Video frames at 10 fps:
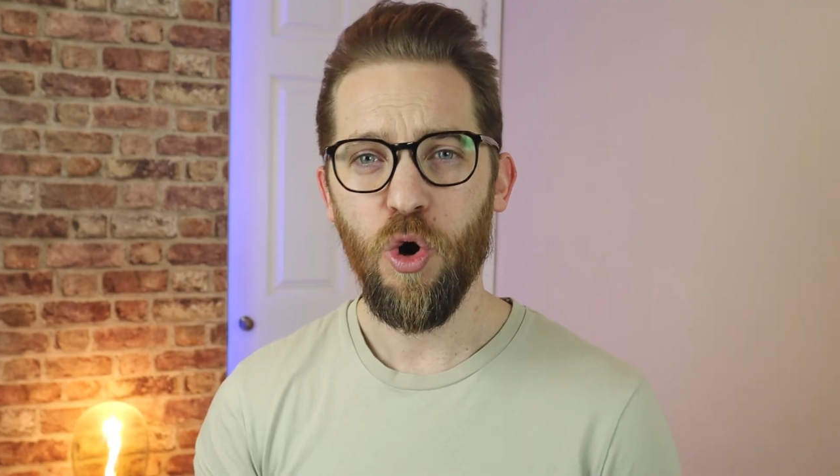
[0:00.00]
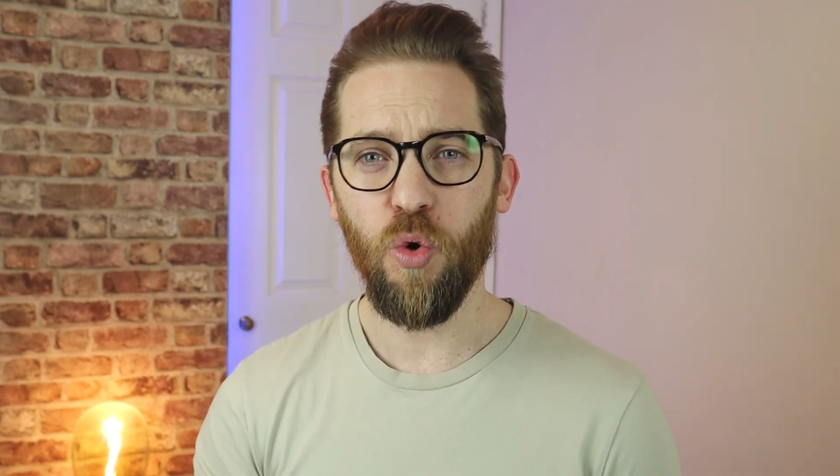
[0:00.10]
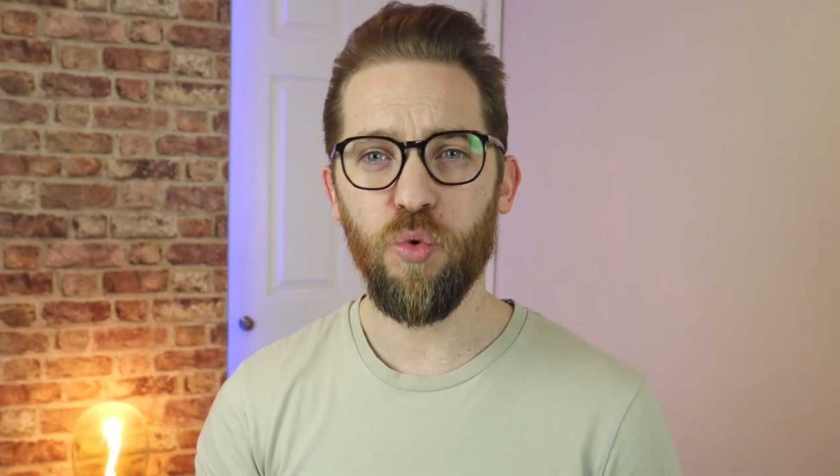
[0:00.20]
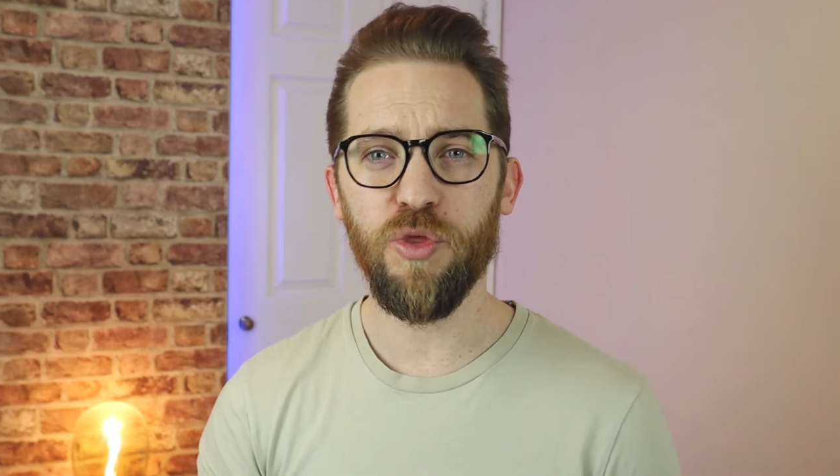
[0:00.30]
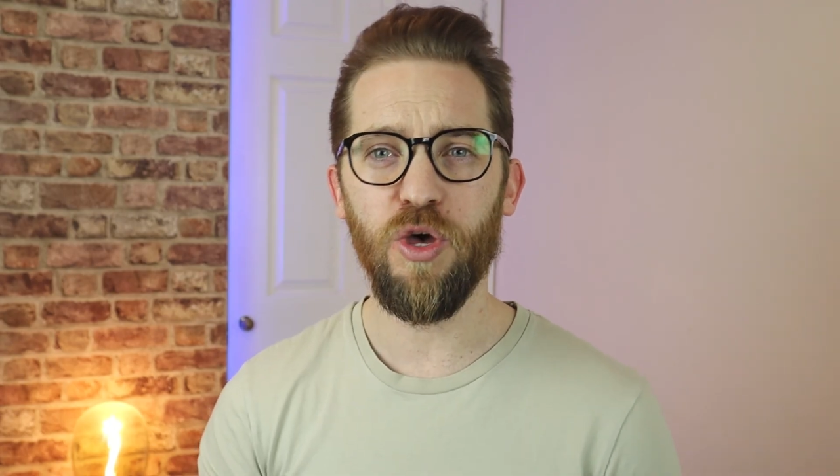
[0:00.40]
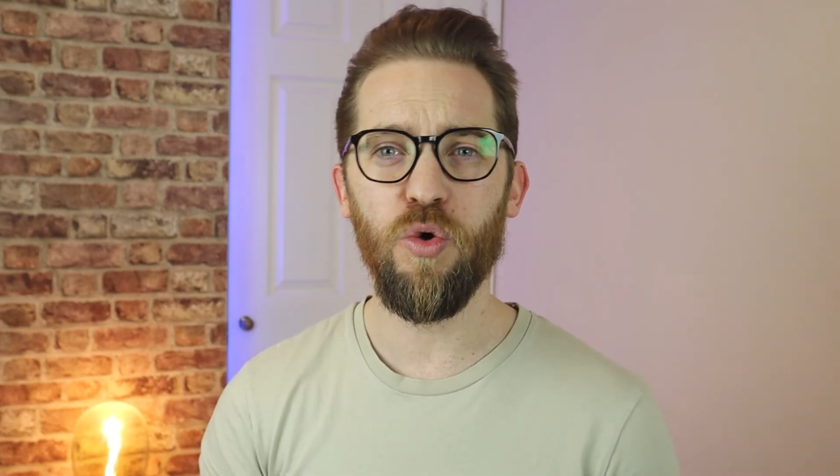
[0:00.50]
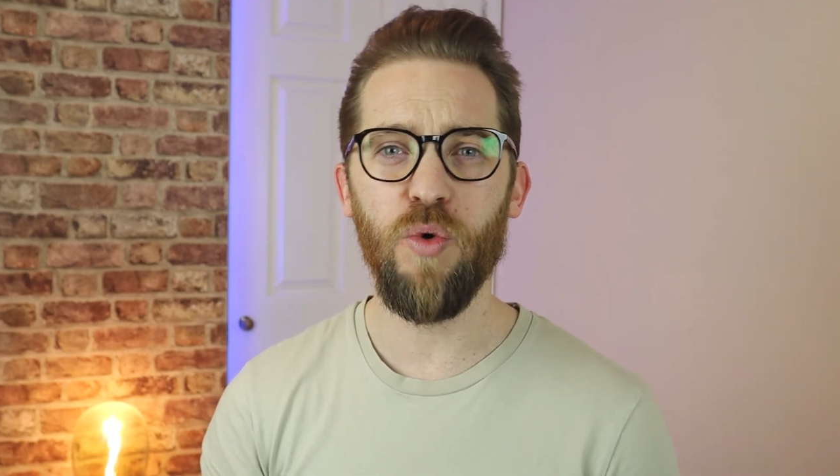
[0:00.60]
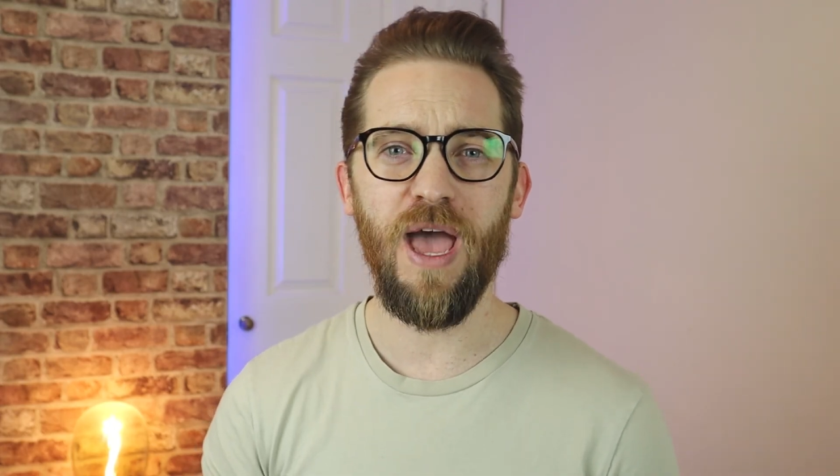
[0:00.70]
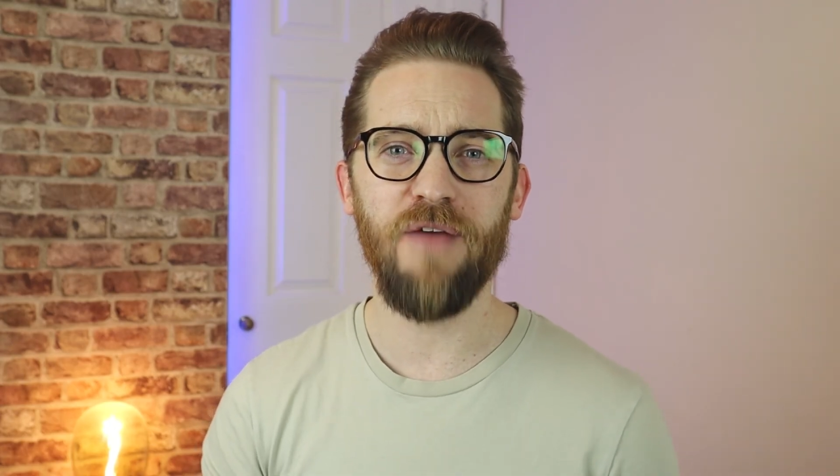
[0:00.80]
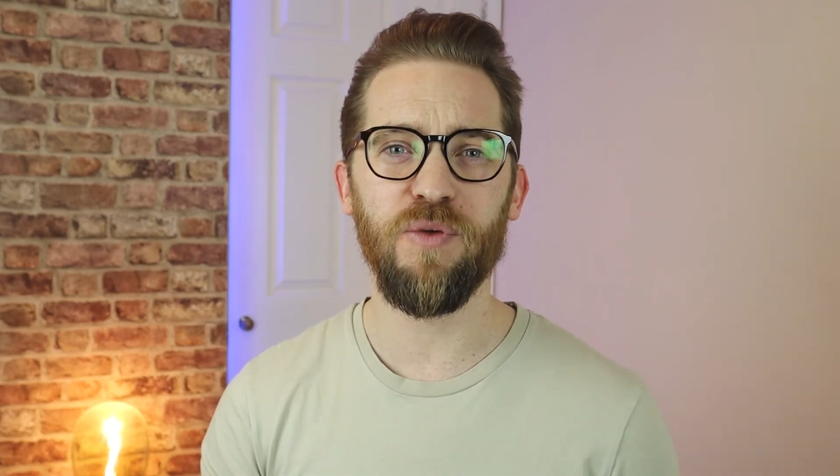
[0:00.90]

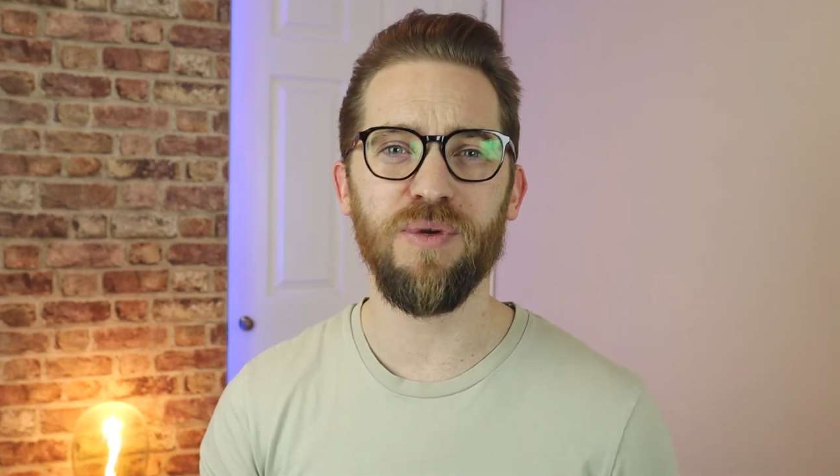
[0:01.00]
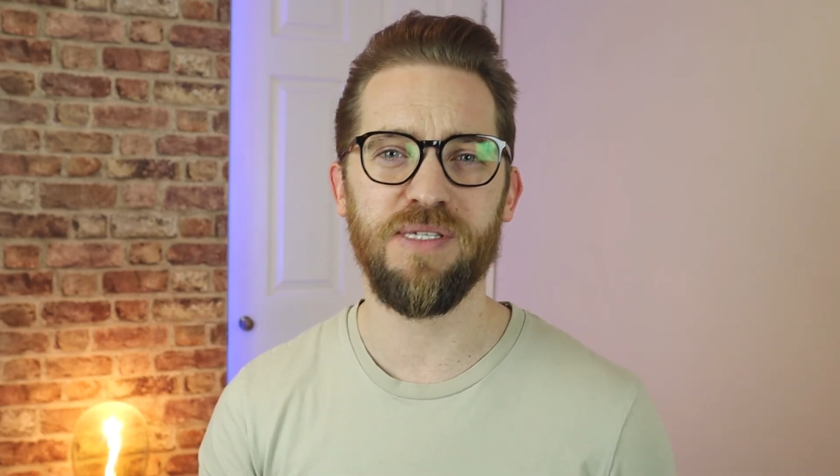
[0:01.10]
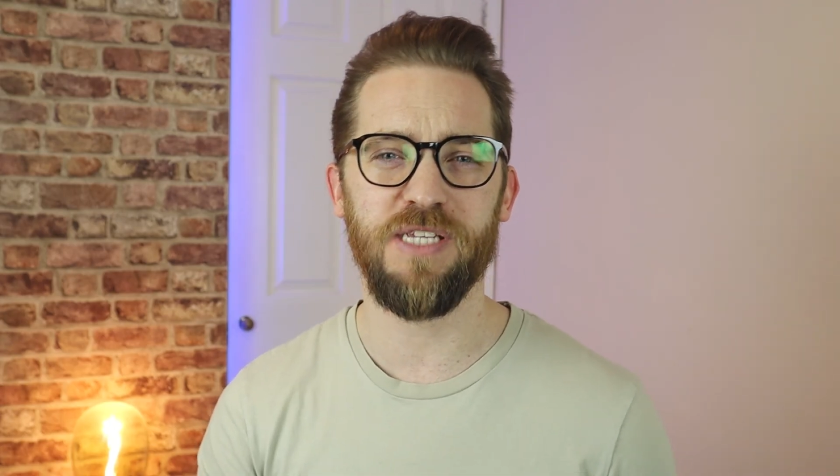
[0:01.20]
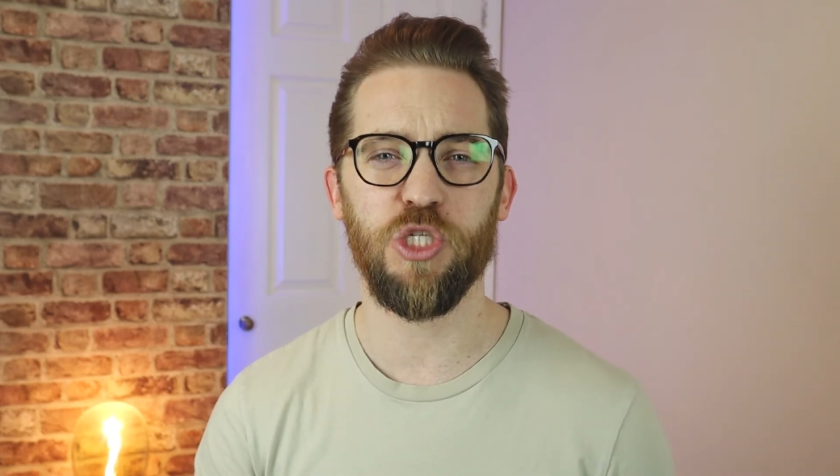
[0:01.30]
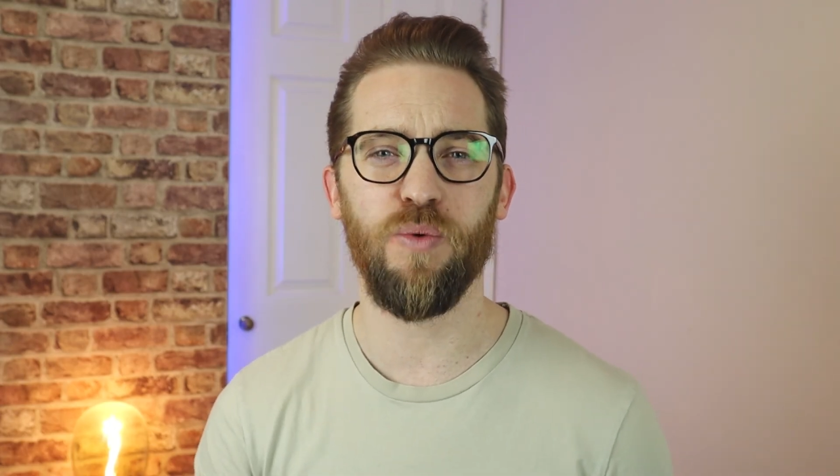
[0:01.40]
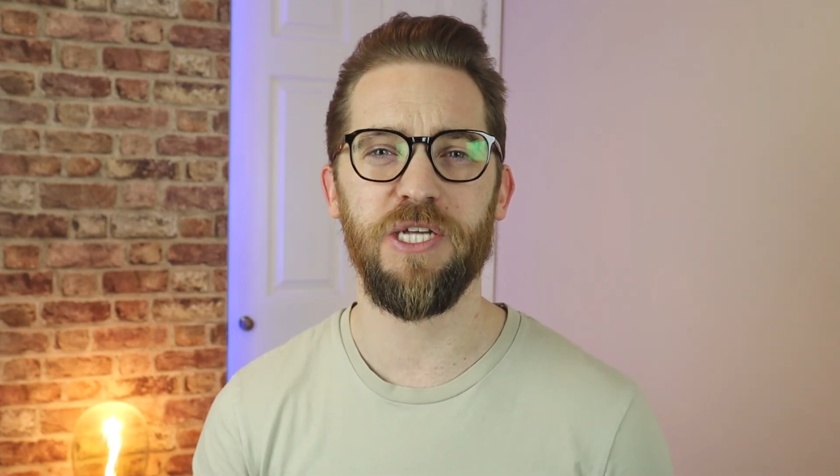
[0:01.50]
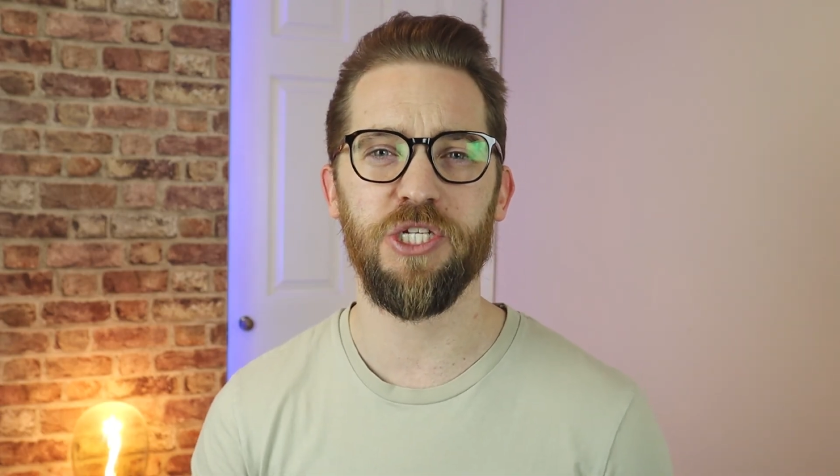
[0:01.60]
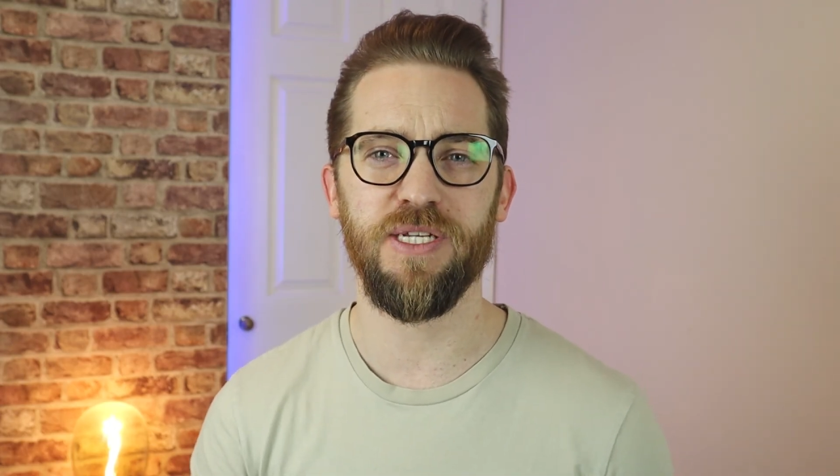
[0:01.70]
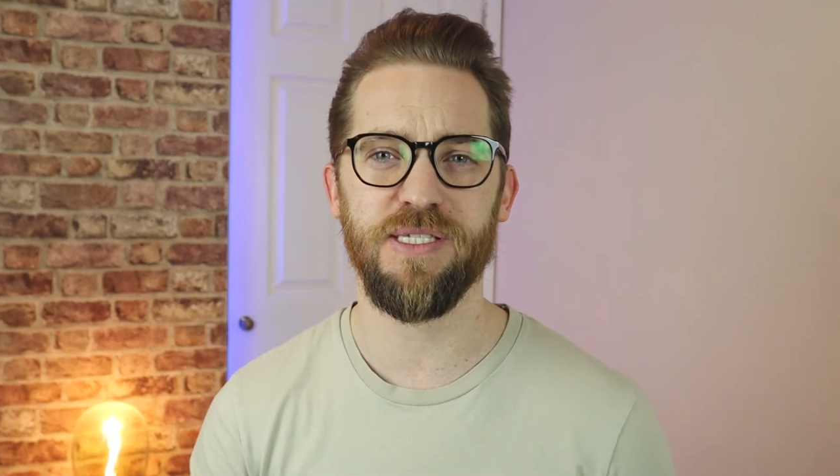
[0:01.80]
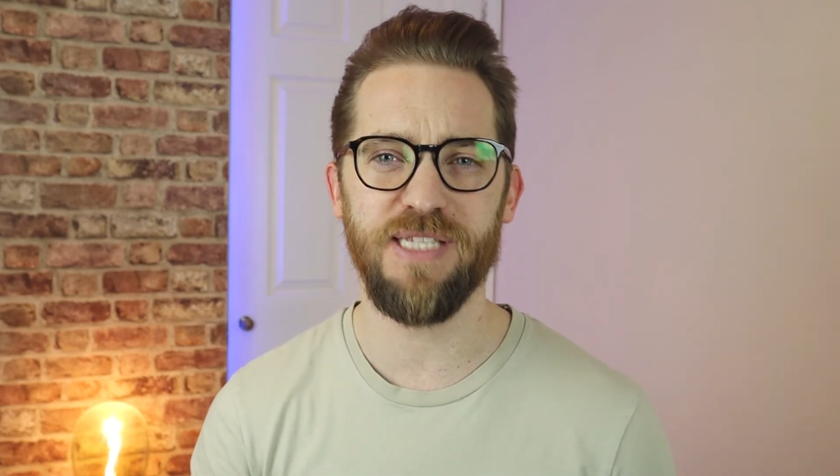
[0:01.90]
although everyone's situation is